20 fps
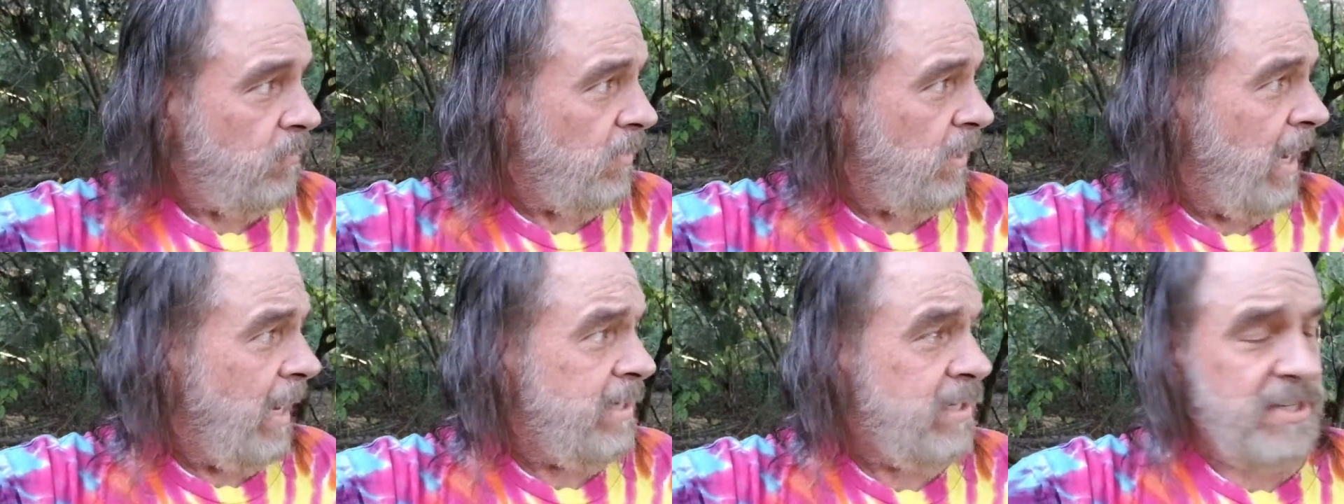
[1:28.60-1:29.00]

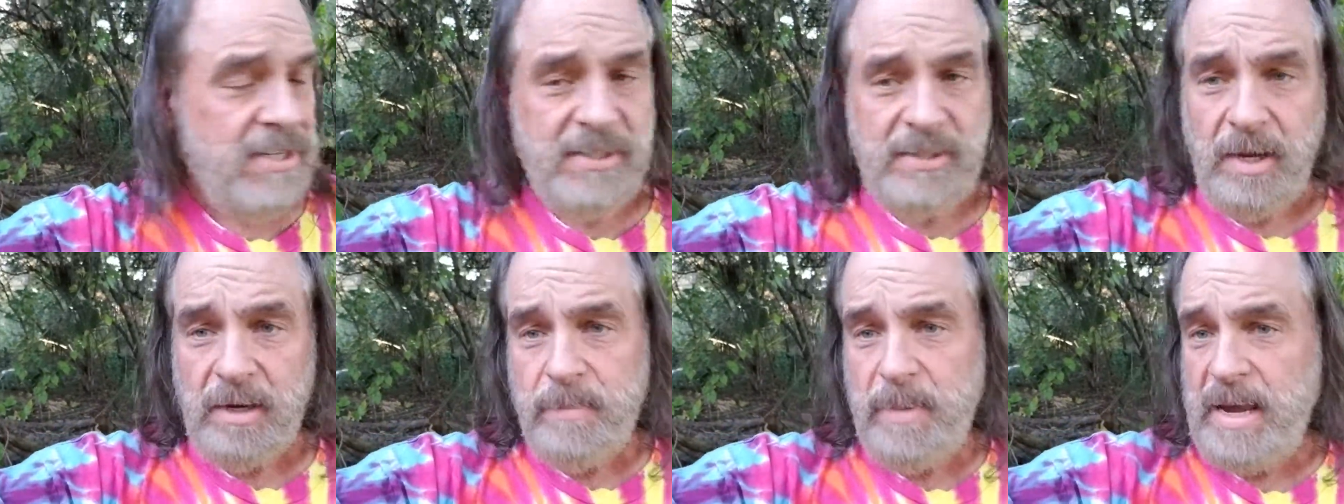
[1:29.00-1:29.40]
I just
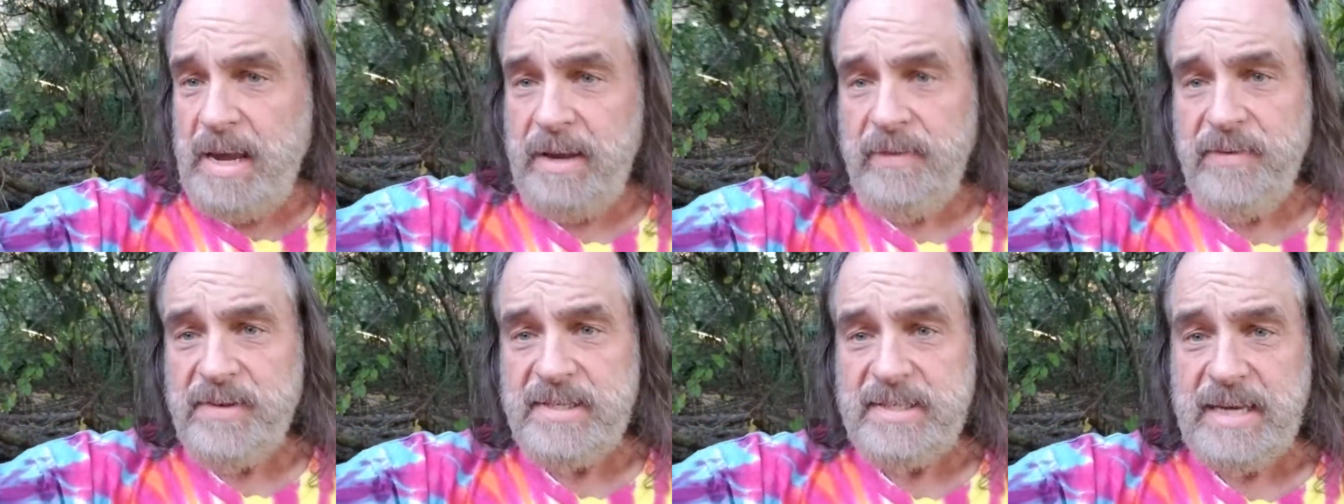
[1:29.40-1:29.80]
stuck my
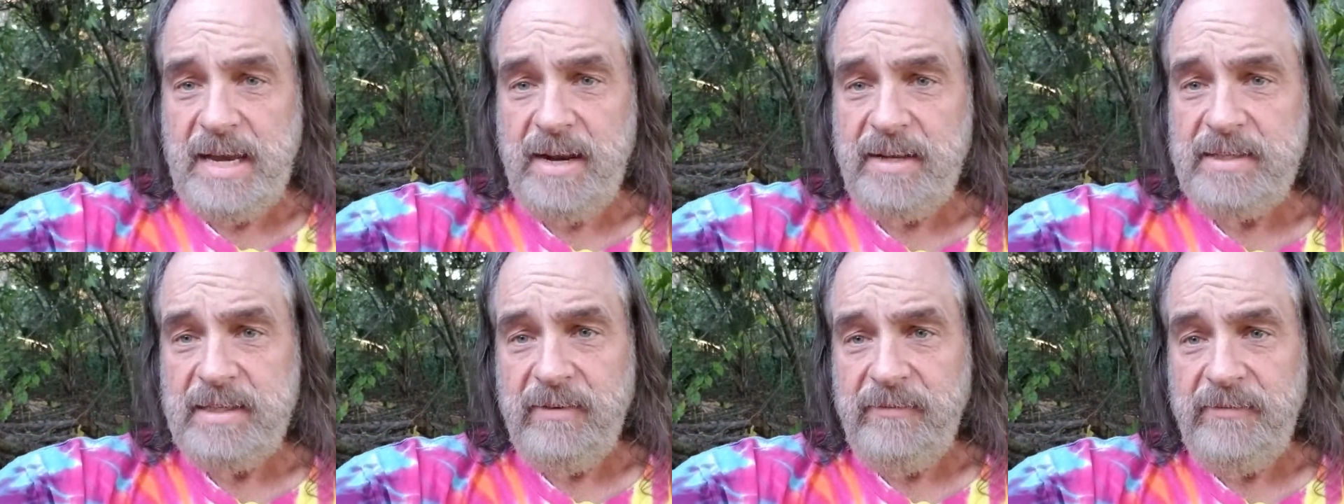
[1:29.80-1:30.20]
head in the sand
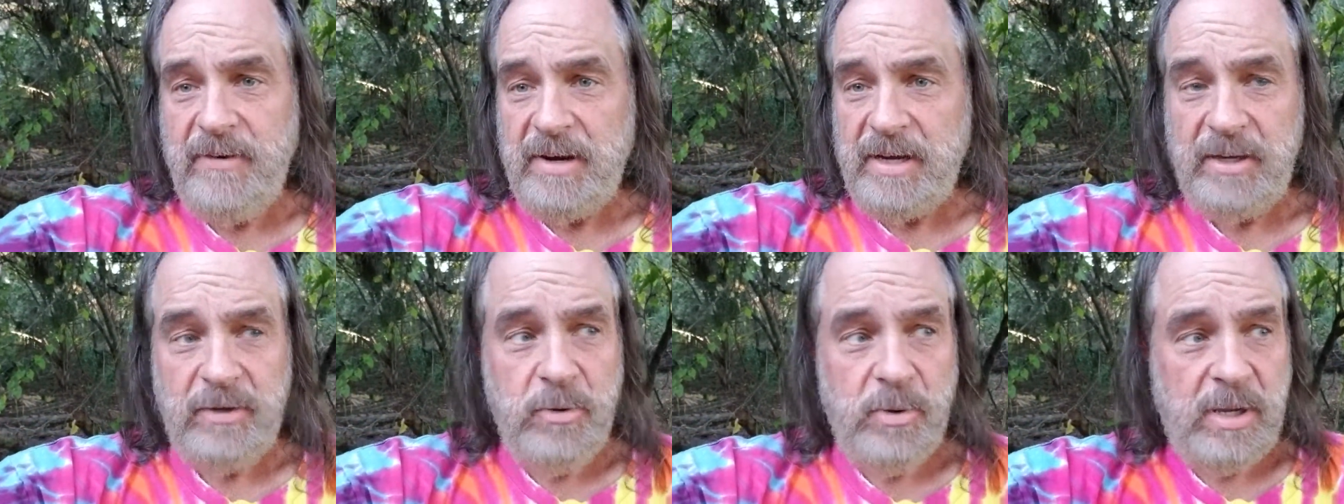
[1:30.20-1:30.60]
and said,
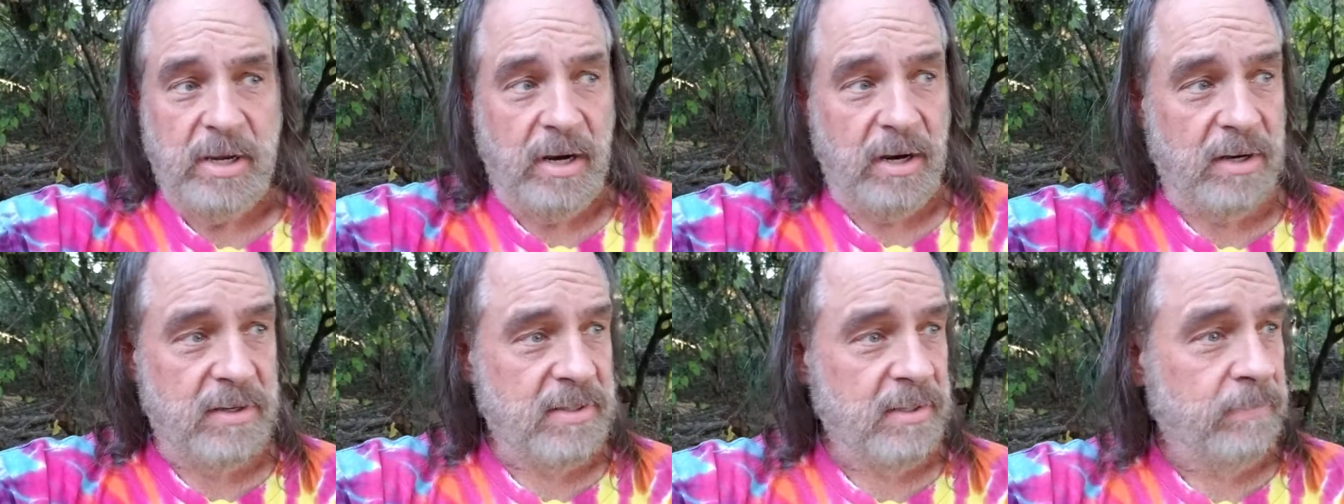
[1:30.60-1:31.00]
fuck it, who
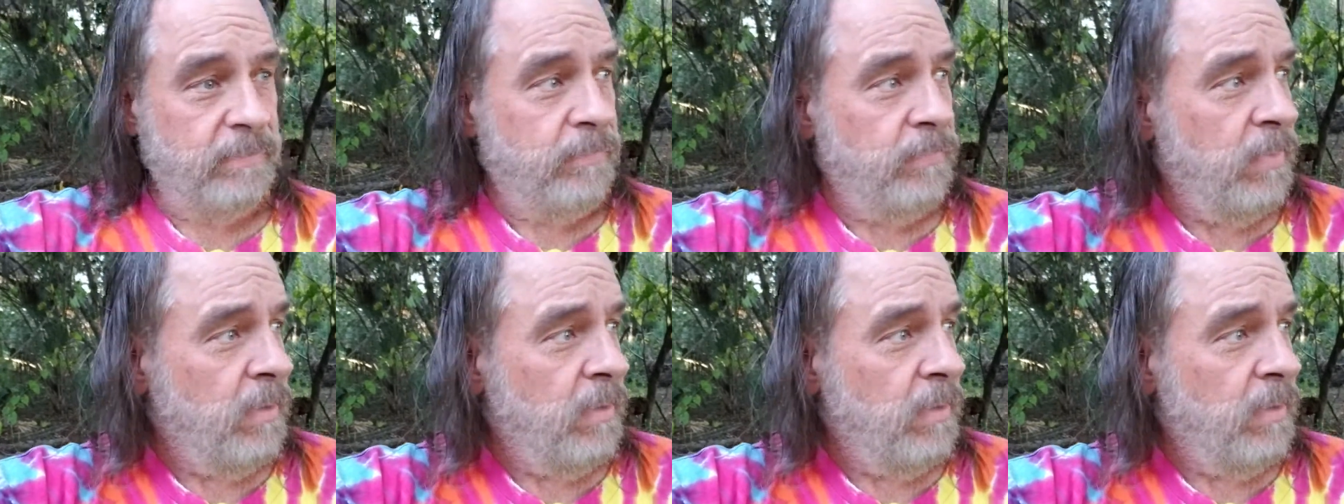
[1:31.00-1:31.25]
cares?